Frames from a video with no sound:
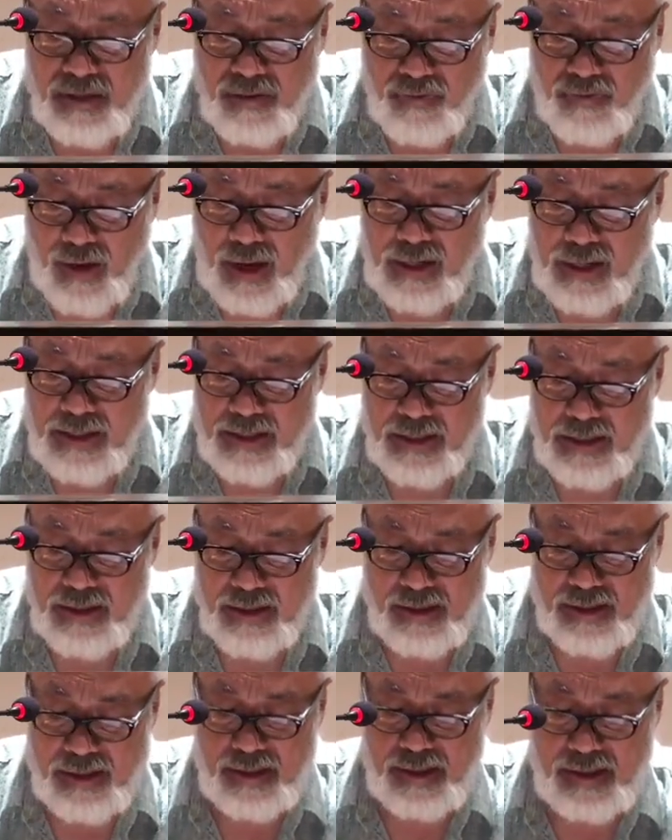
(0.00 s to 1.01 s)
convulsion.
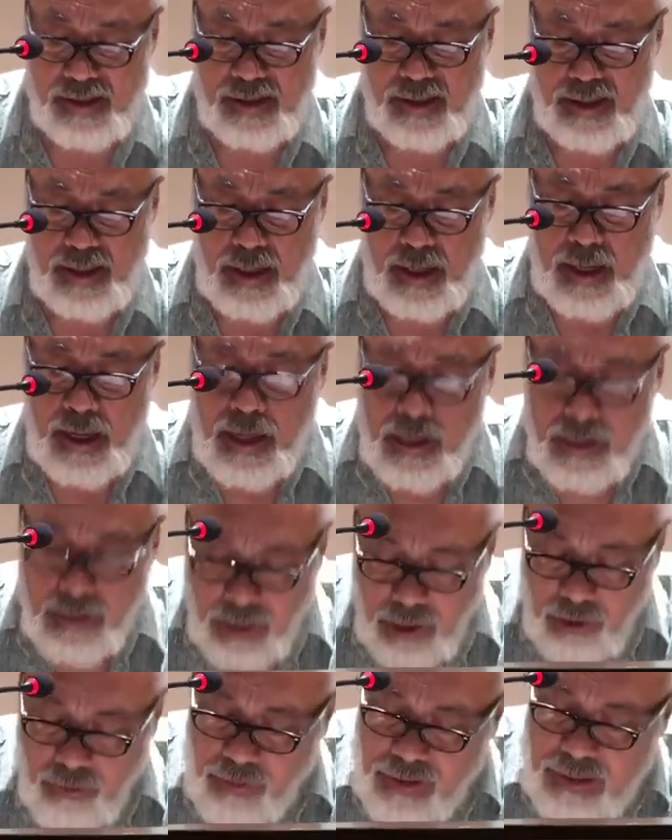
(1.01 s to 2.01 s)

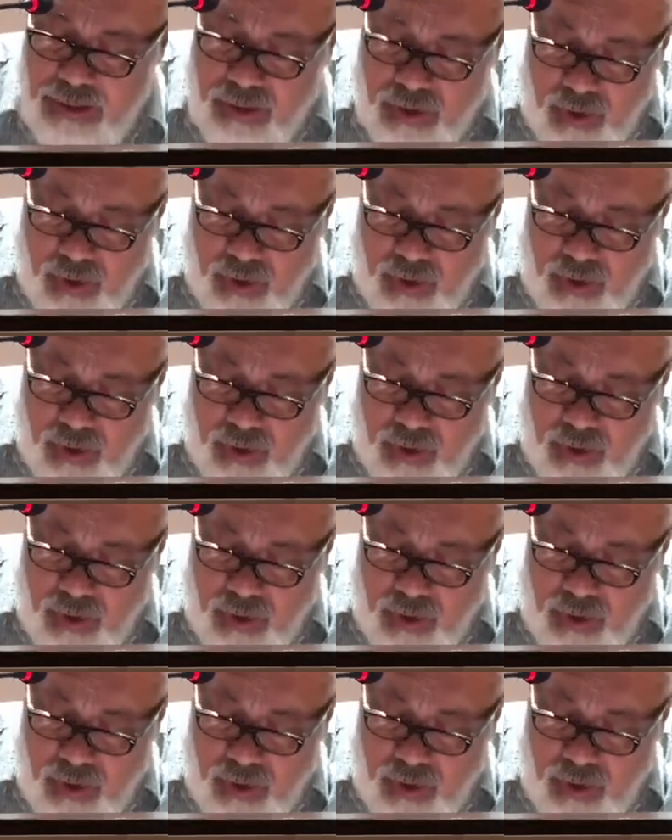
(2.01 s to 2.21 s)
They were